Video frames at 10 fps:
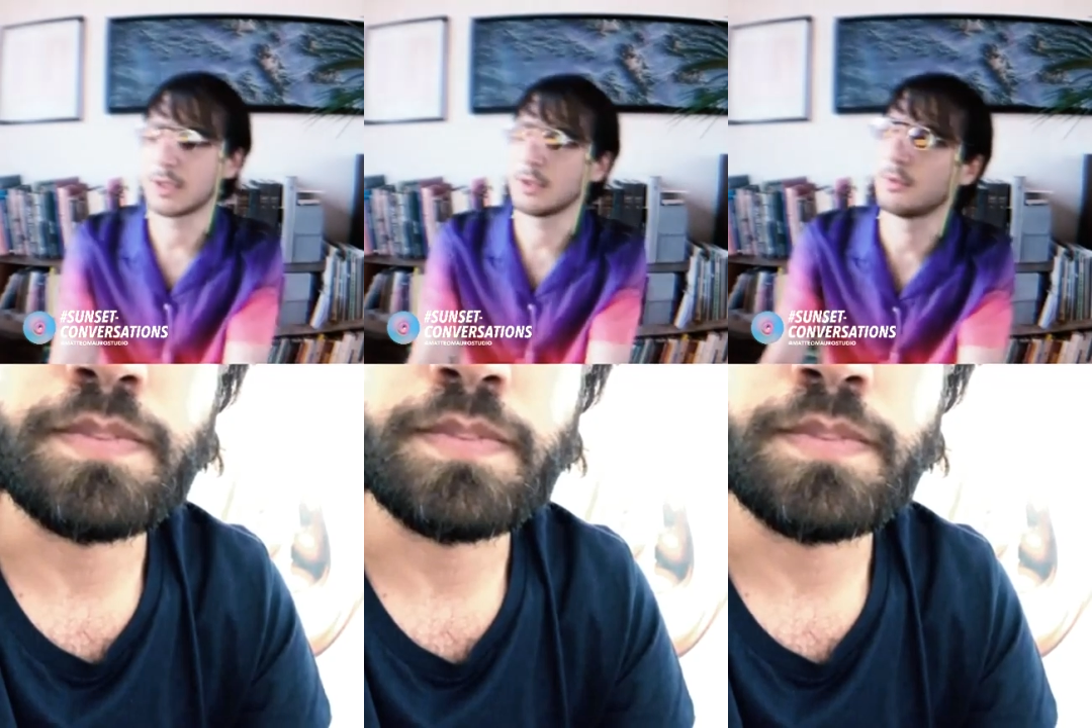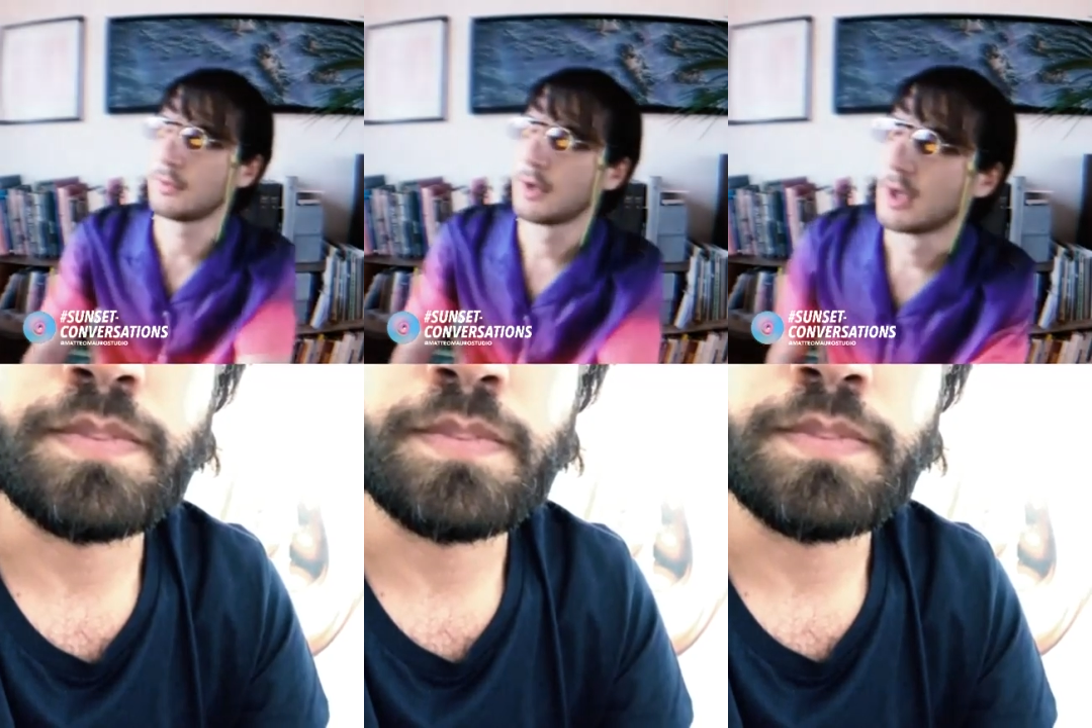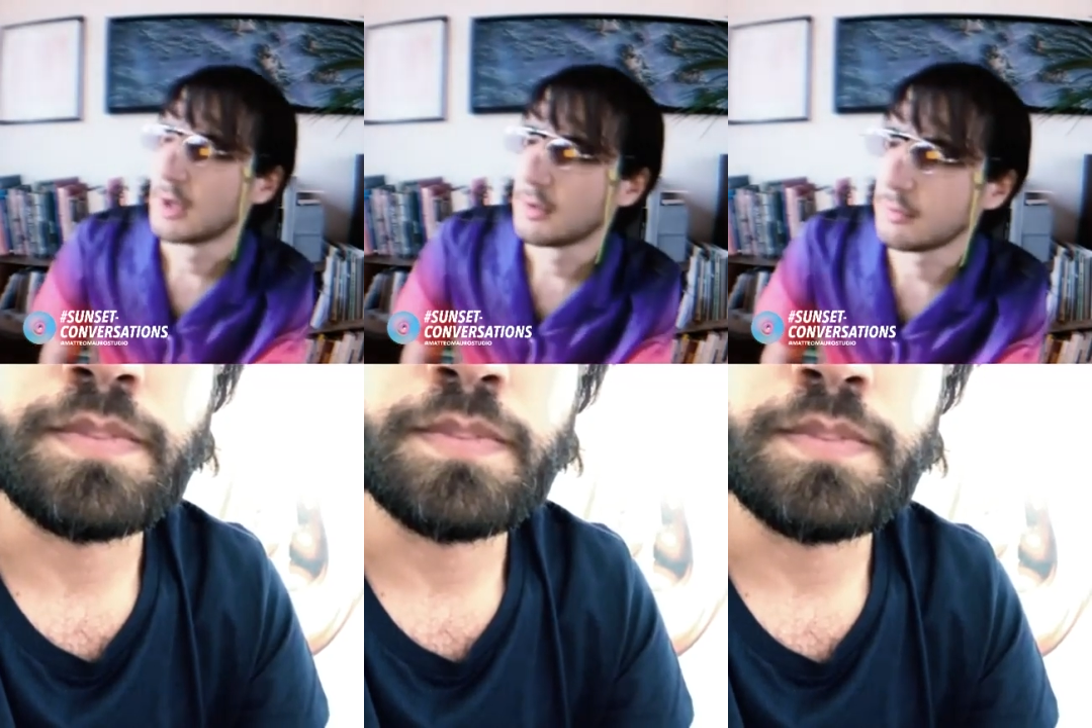I kind of
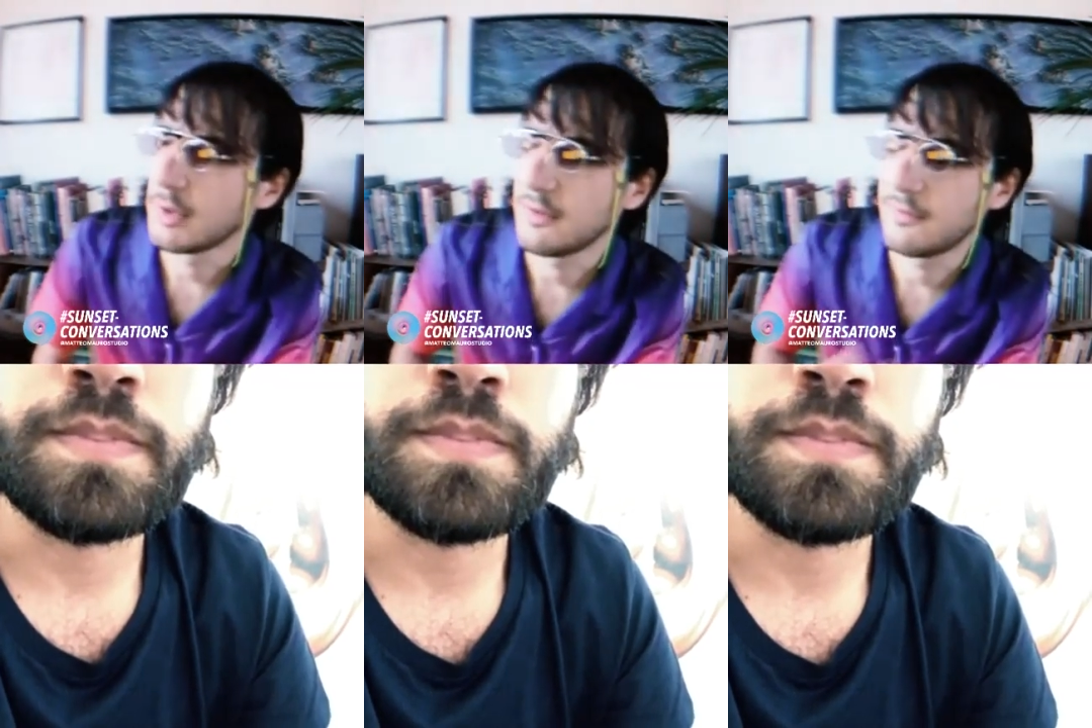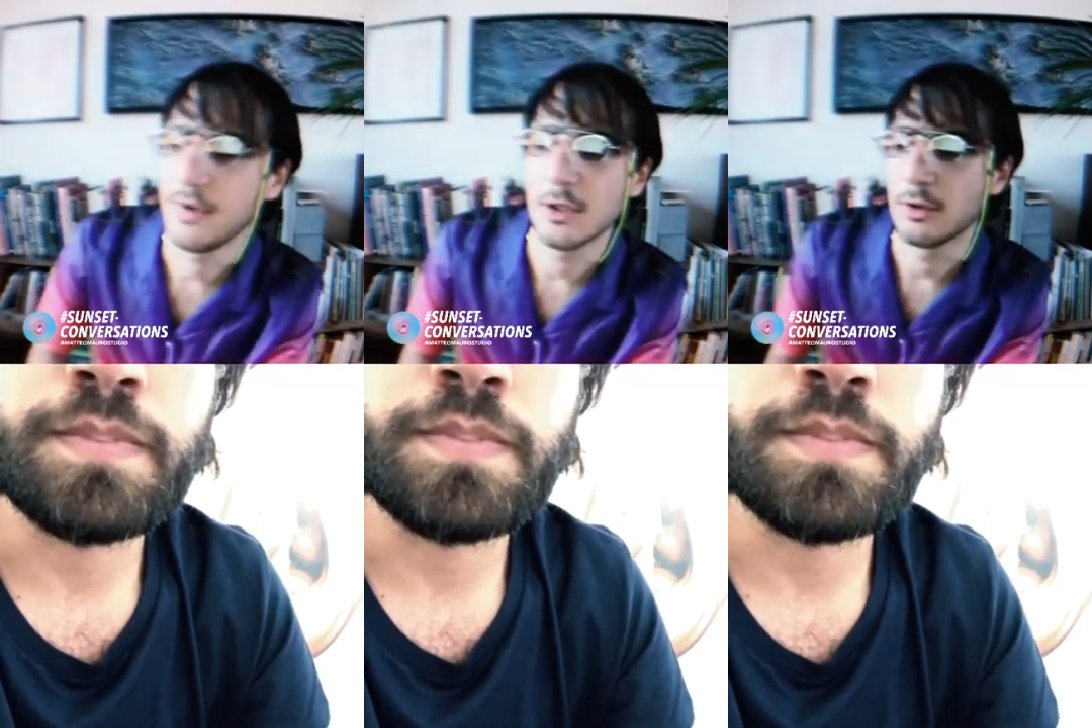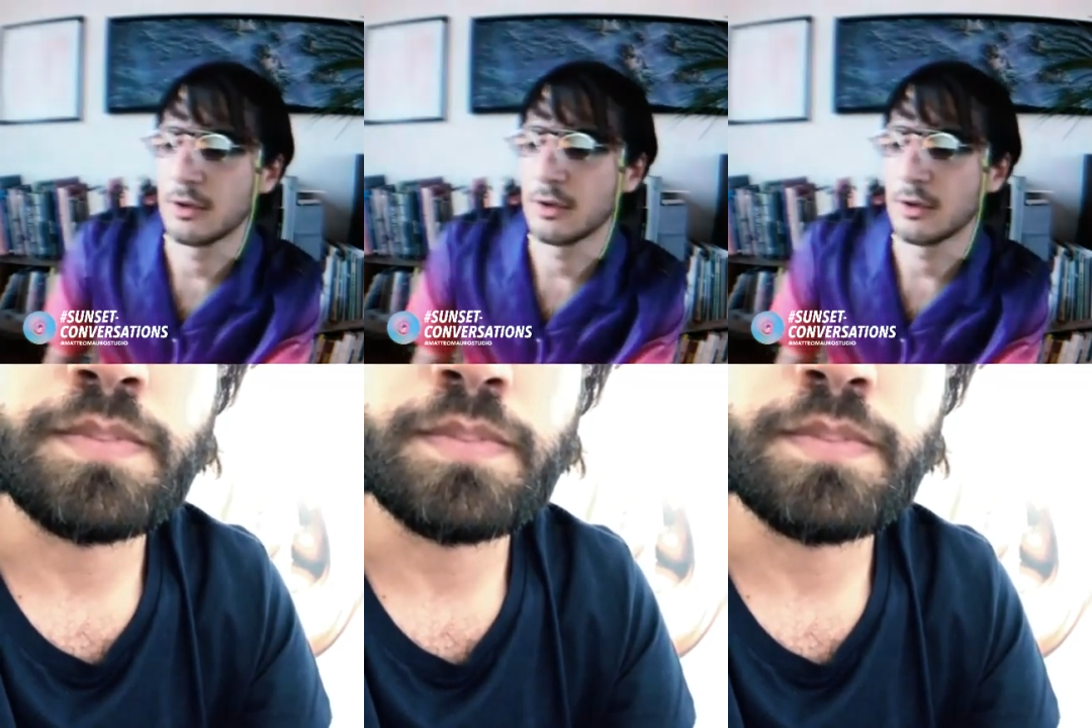really feel you.